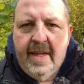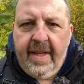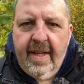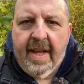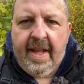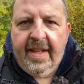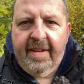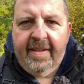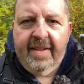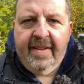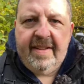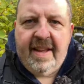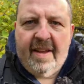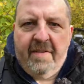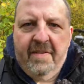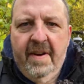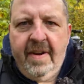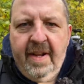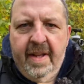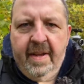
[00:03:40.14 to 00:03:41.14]
Yeah, this is
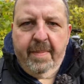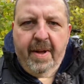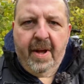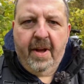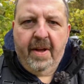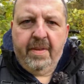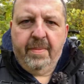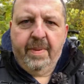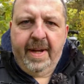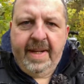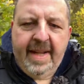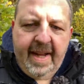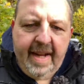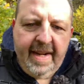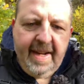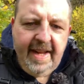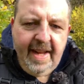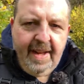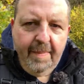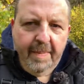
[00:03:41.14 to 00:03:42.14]
definitely a pathway down
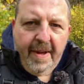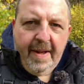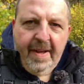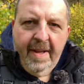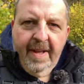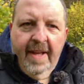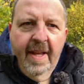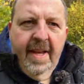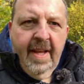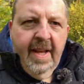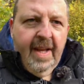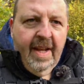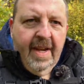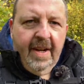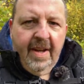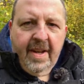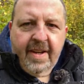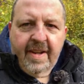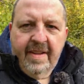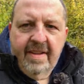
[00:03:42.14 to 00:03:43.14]
here, but
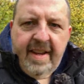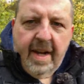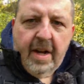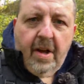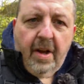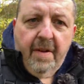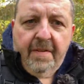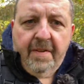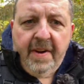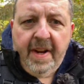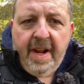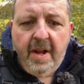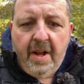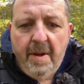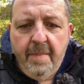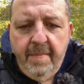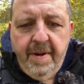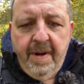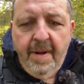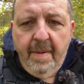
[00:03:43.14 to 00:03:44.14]
like I said, hopefully it'll
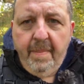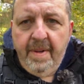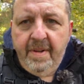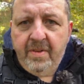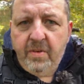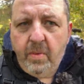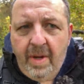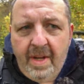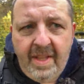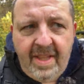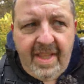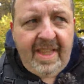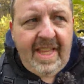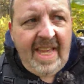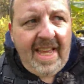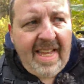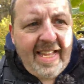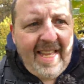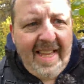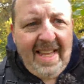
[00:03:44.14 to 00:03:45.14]
open up, but it's quite
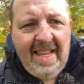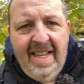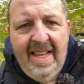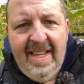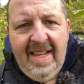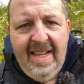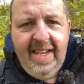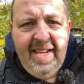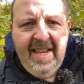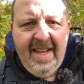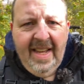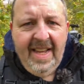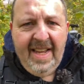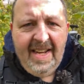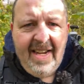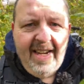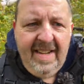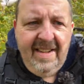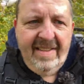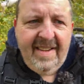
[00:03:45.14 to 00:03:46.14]
thick
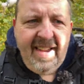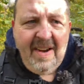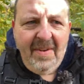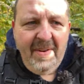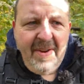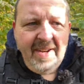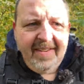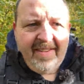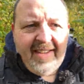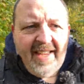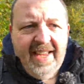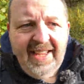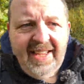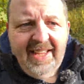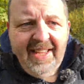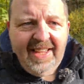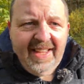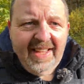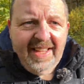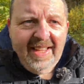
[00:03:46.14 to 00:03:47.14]
in these areas.
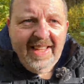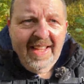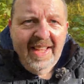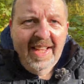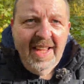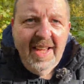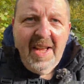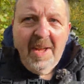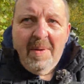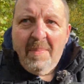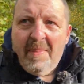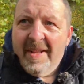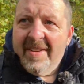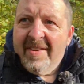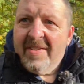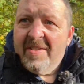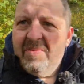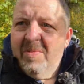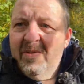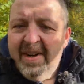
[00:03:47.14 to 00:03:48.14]
But there's
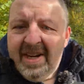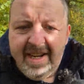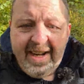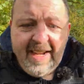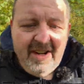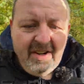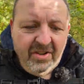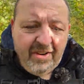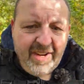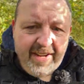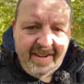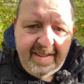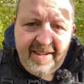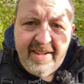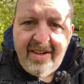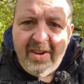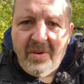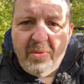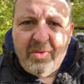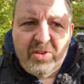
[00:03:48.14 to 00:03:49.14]
some really
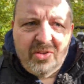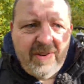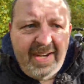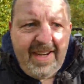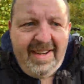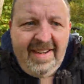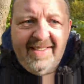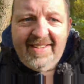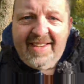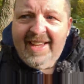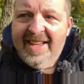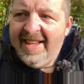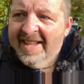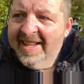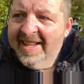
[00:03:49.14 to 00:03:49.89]
interesting old trees.